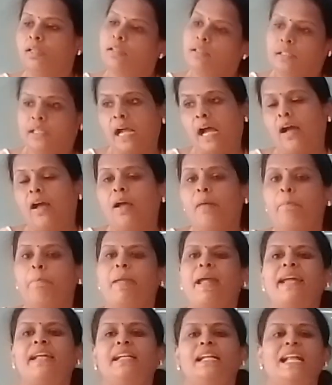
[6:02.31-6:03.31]
Yeah.
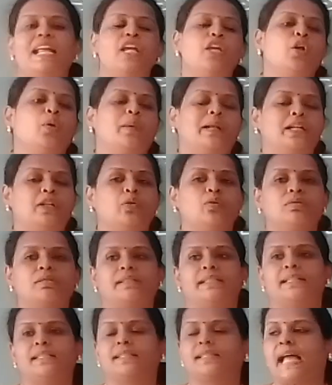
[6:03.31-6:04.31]
Mainly you will use
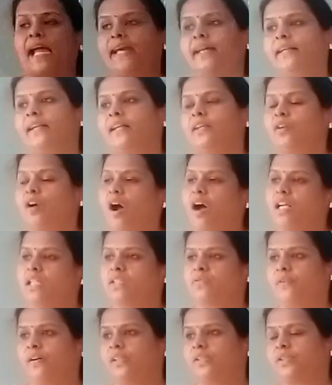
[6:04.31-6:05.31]
this sine and cos
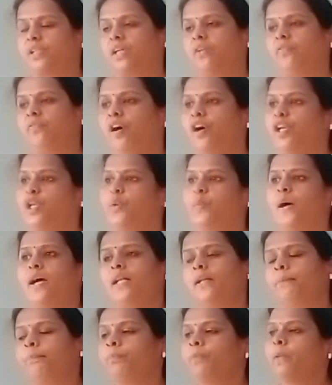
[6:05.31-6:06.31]
function your
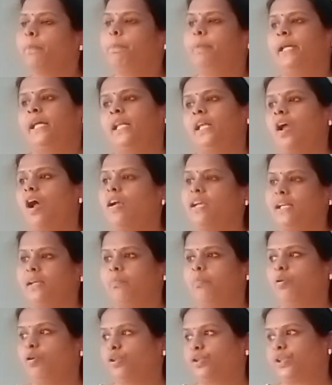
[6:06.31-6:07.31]
periodic
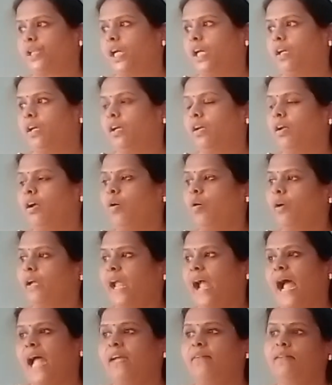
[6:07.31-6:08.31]
motion. Okay,
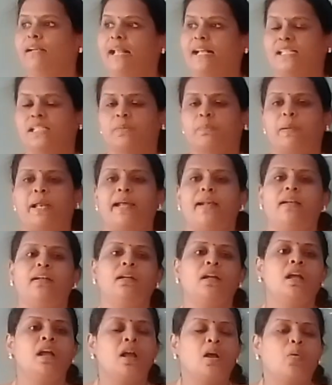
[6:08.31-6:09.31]
I will explain
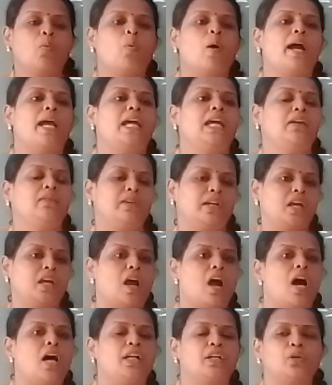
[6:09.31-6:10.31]
why we
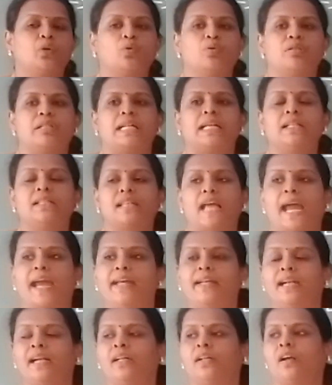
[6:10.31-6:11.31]
are using sine
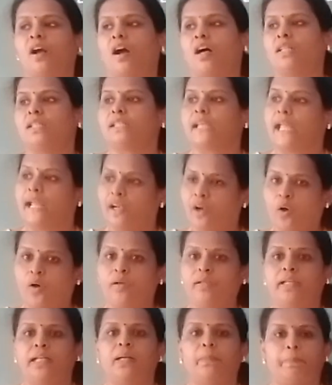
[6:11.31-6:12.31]
and cos
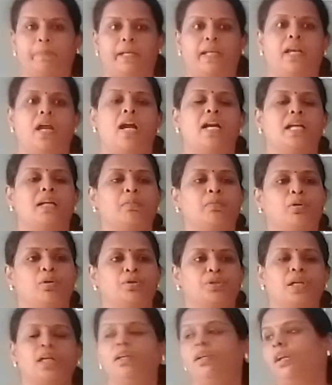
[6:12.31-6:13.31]
alone in periodic
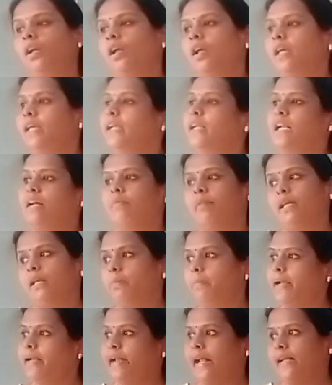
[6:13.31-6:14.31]
motion in
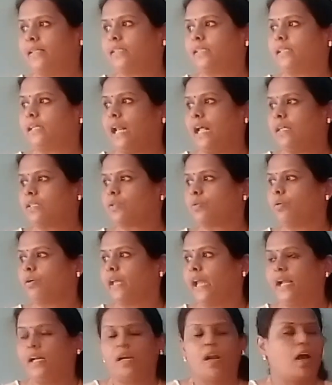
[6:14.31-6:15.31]
my next class.
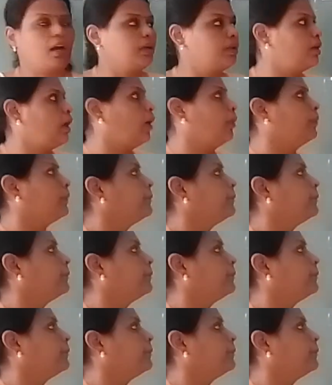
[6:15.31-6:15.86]
Okay, not now.